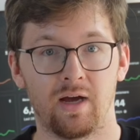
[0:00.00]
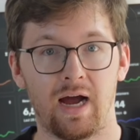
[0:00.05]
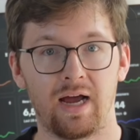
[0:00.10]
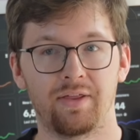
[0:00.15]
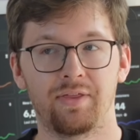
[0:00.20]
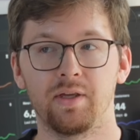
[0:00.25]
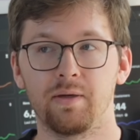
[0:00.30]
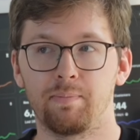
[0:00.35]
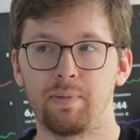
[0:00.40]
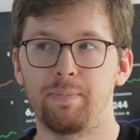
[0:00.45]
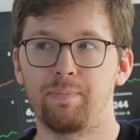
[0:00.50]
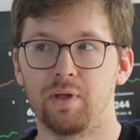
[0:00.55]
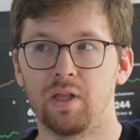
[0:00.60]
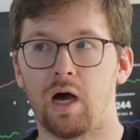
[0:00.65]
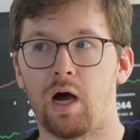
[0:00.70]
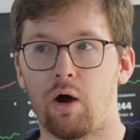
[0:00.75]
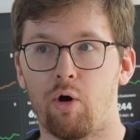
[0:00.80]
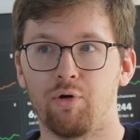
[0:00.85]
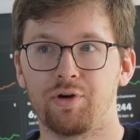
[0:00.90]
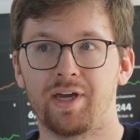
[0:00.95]
I think people
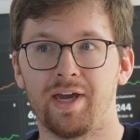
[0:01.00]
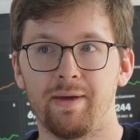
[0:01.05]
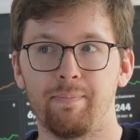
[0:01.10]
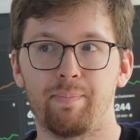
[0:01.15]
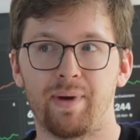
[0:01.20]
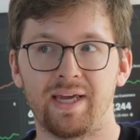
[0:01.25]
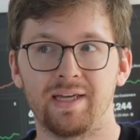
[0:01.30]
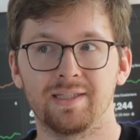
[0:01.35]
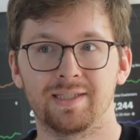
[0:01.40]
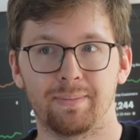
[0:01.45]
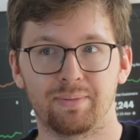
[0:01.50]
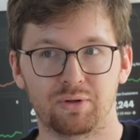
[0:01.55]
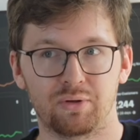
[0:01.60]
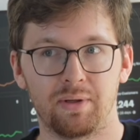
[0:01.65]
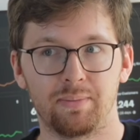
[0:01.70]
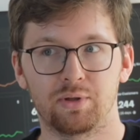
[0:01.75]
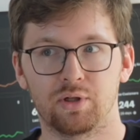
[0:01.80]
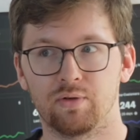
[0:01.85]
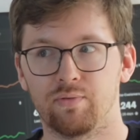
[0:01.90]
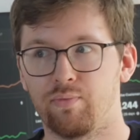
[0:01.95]
are okay paying
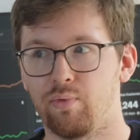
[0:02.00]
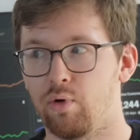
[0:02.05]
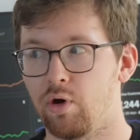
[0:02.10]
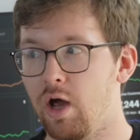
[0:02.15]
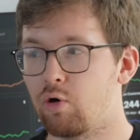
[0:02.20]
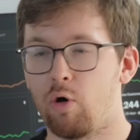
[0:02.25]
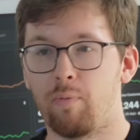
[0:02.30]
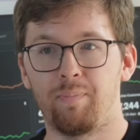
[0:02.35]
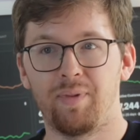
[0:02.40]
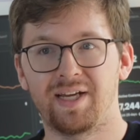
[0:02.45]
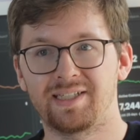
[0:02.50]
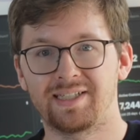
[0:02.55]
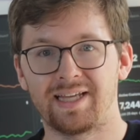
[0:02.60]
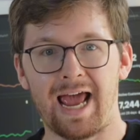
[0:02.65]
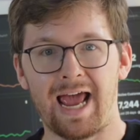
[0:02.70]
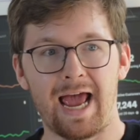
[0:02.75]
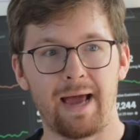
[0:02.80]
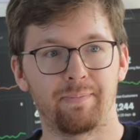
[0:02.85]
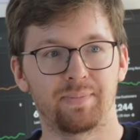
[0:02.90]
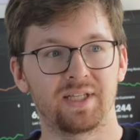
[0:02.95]
subscription for complex
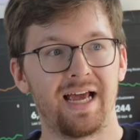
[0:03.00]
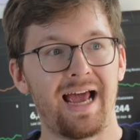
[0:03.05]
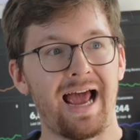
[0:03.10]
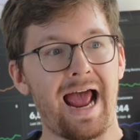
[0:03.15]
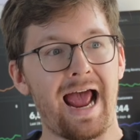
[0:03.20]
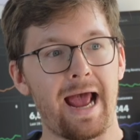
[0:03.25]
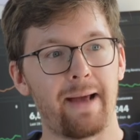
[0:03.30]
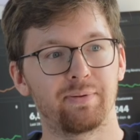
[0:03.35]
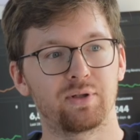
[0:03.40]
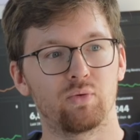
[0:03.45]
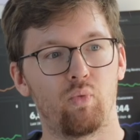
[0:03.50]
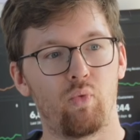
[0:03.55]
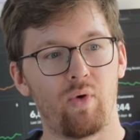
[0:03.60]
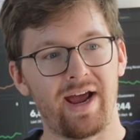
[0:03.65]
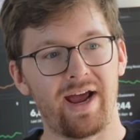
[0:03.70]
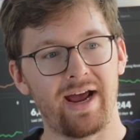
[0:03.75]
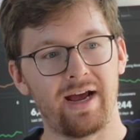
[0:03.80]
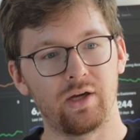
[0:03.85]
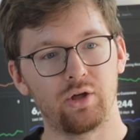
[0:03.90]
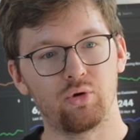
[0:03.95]
apps
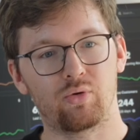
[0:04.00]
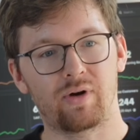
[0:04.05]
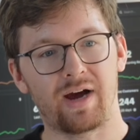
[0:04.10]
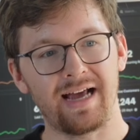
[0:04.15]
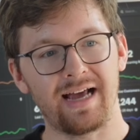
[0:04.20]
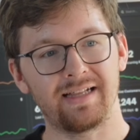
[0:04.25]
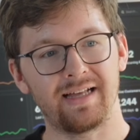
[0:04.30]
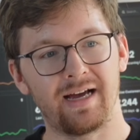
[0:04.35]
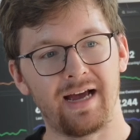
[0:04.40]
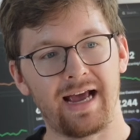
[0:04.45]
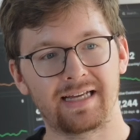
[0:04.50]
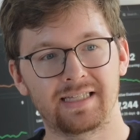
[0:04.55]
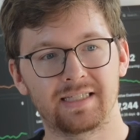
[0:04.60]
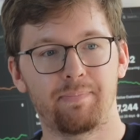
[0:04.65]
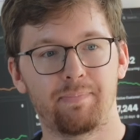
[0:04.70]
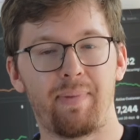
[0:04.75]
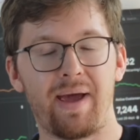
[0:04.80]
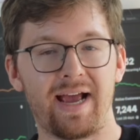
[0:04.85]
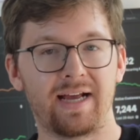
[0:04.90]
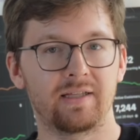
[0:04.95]
where you kind of
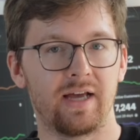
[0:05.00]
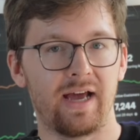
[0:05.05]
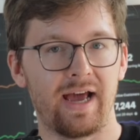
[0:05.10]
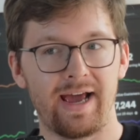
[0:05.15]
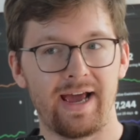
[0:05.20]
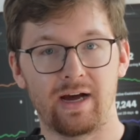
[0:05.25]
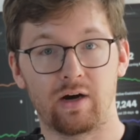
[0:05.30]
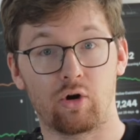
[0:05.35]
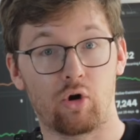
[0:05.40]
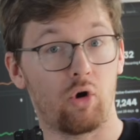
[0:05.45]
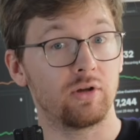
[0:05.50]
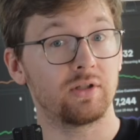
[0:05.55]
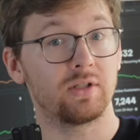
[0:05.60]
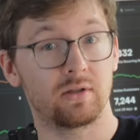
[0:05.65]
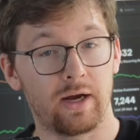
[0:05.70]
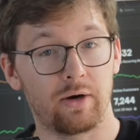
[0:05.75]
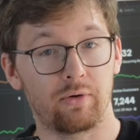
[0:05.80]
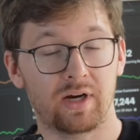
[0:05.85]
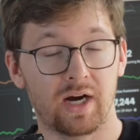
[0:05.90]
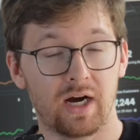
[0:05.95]
expect a
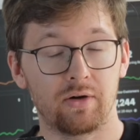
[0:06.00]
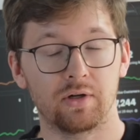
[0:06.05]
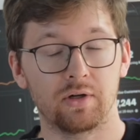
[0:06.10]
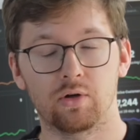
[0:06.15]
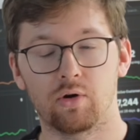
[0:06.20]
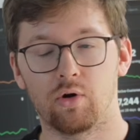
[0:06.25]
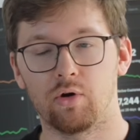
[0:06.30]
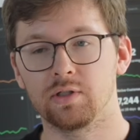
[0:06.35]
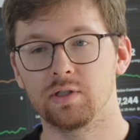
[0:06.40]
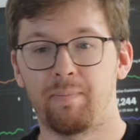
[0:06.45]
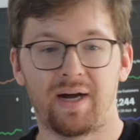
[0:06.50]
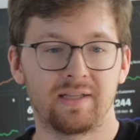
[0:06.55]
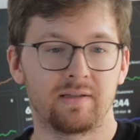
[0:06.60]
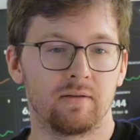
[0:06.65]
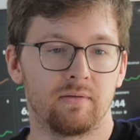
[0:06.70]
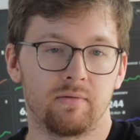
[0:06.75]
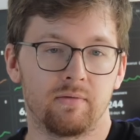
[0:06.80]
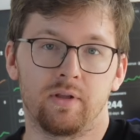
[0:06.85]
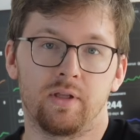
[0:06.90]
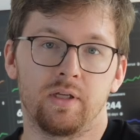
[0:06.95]
cost, a recurring cost,
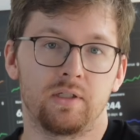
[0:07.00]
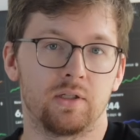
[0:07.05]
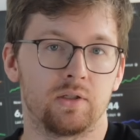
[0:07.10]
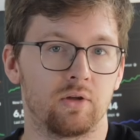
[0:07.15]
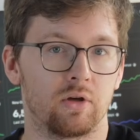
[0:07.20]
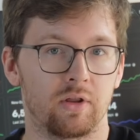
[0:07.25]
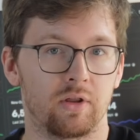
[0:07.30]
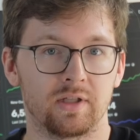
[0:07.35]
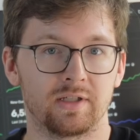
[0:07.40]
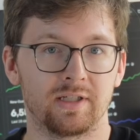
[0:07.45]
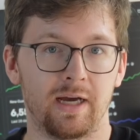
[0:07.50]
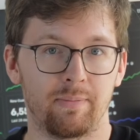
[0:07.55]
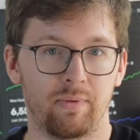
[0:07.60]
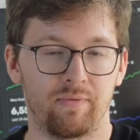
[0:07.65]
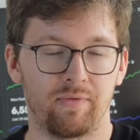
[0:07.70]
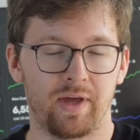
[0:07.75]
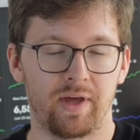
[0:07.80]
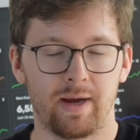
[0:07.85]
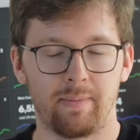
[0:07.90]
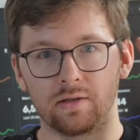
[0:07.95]
but this is not the type of
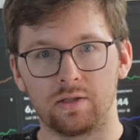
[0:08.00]
the app.